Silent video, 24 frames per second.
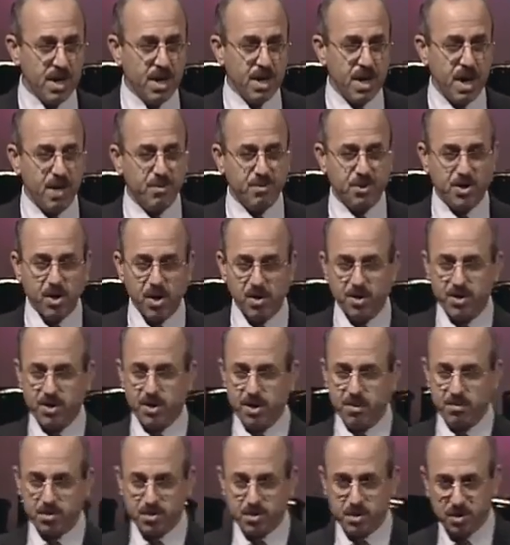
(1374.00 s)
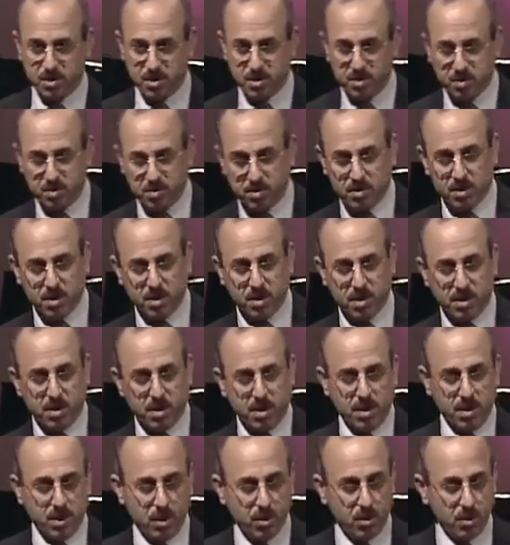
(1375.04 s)
I'm sorry, they were just,
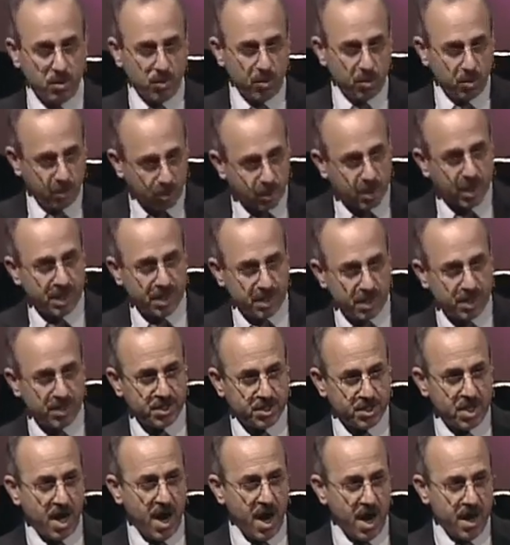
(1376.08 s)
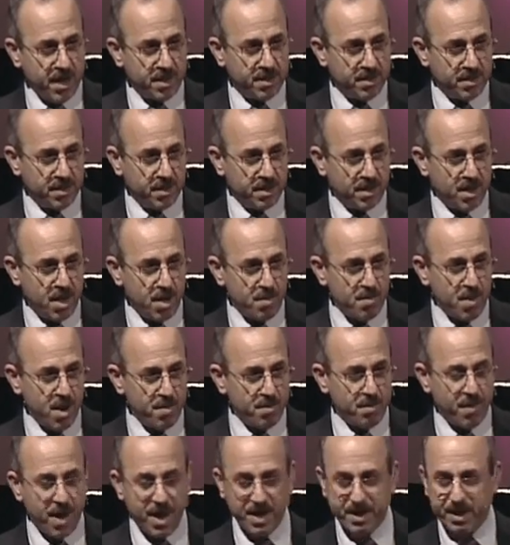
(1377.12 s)
looking inside on my
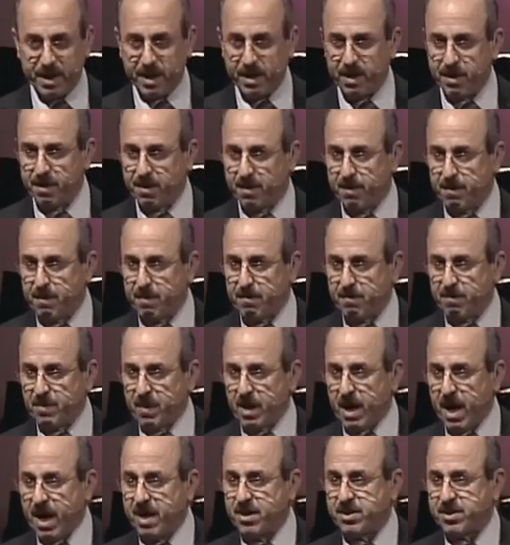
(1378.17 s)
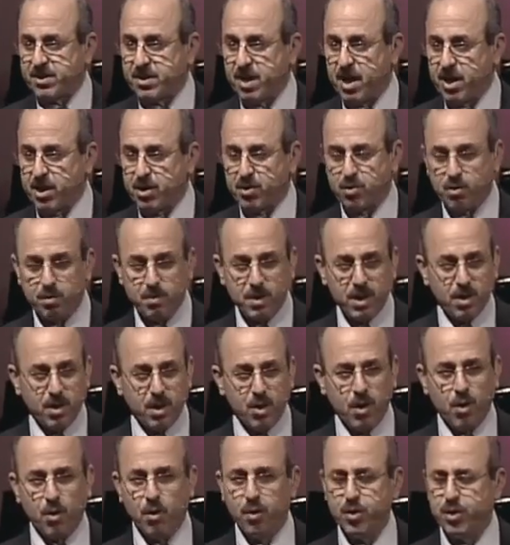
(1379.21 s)
body and saying to me,
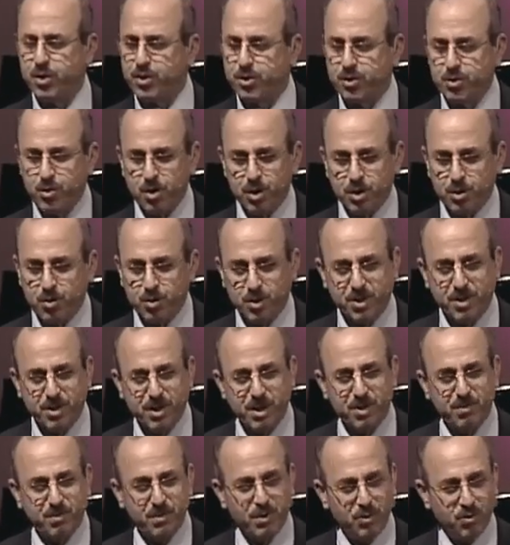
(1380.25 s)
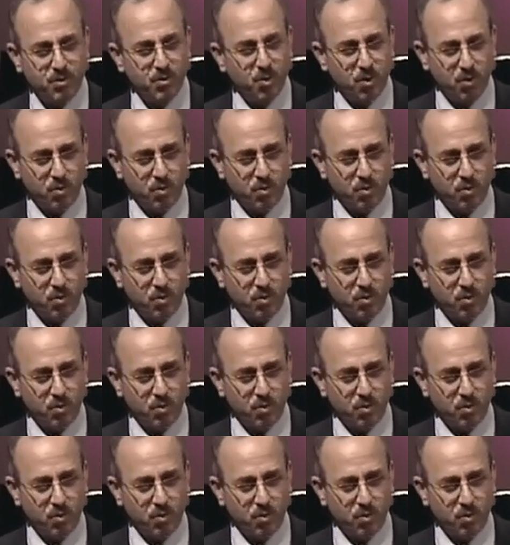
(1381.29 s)
who is going to sleep with your